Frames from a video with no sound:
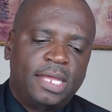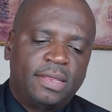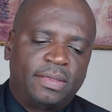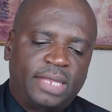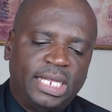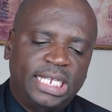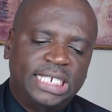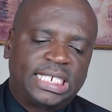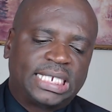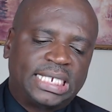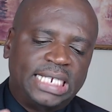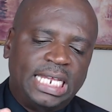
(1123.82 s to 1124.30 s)

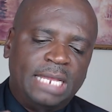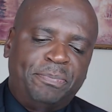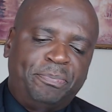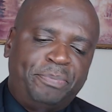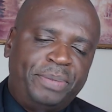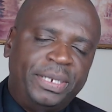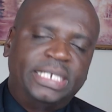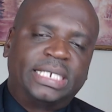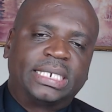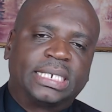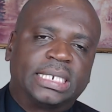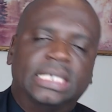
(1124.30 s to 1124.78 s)
This
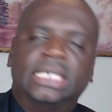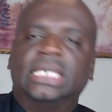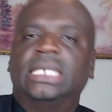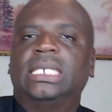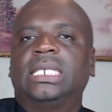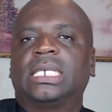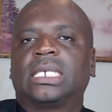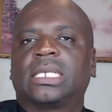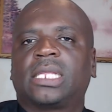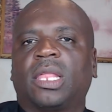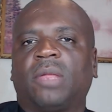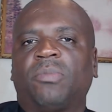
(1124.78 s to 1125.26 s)

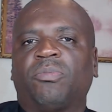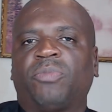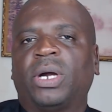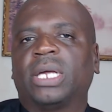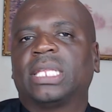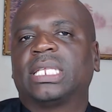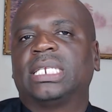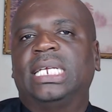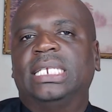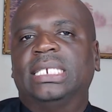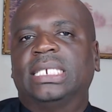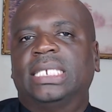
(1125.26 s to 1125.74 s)
epistle,
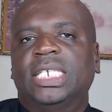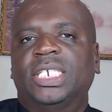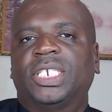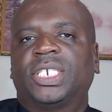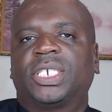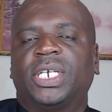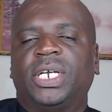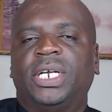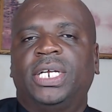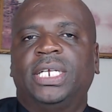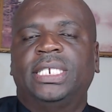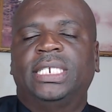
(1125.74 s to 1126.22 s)
brothers and
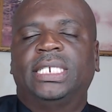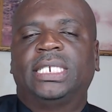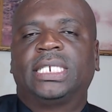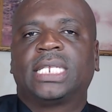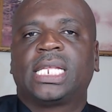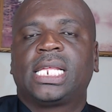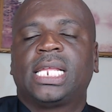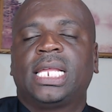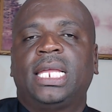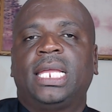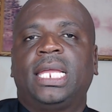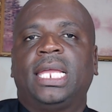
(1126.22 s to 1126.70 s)

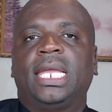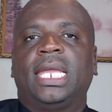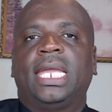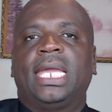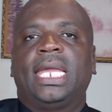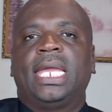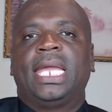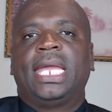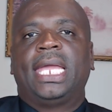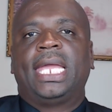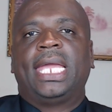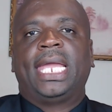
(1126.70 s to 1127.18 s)
sisters,
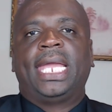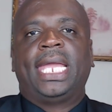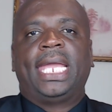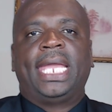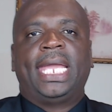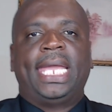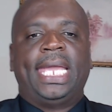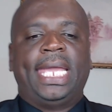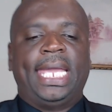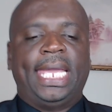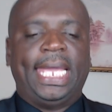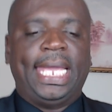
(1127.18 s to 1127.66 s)

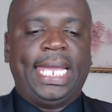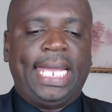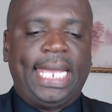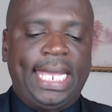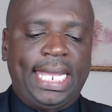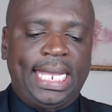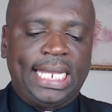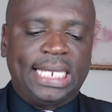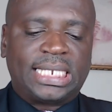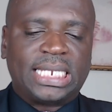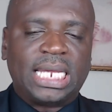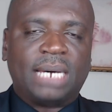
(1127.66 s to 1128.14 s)

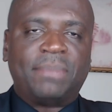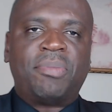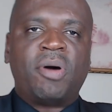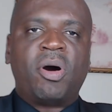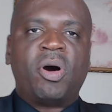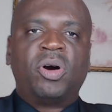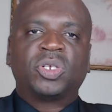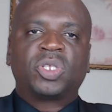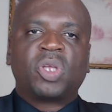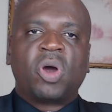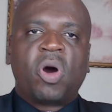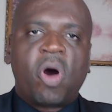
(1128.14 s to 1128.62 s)
is
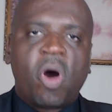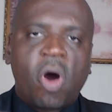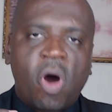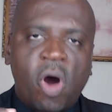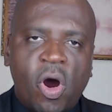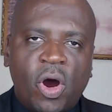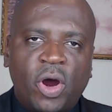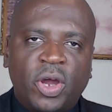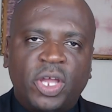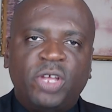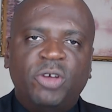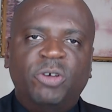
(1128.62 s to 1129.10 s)
about
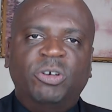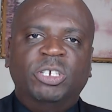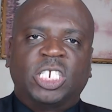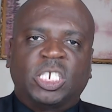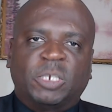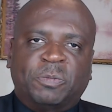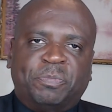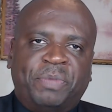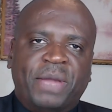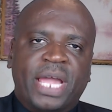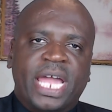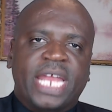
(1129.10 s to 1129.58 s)
how you
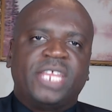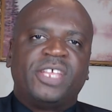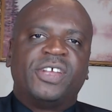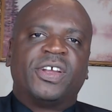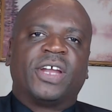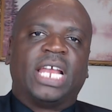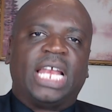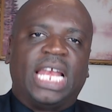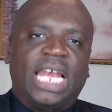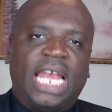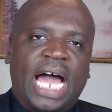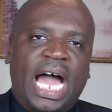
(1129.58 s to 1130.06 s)
spend
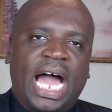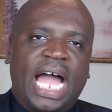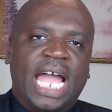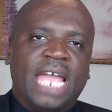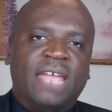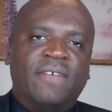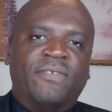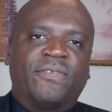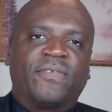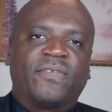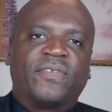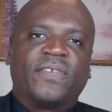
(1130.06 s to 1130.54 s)
your
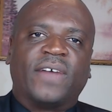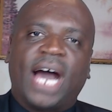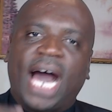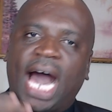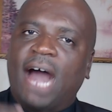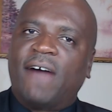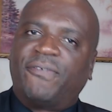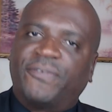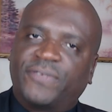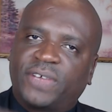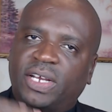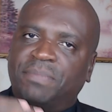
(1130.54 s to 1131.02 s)
life
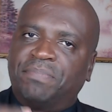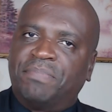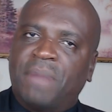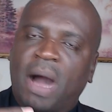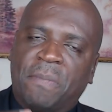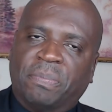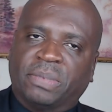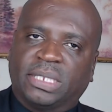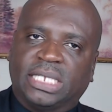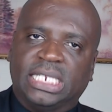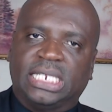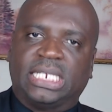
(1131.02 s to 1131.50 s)
after
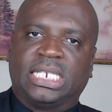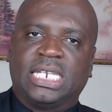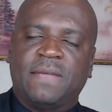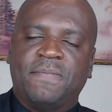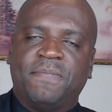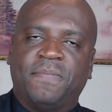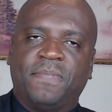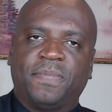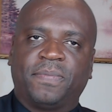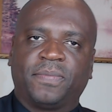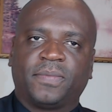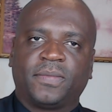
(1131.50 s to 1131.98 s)

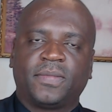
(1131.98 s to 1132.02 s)
baptism.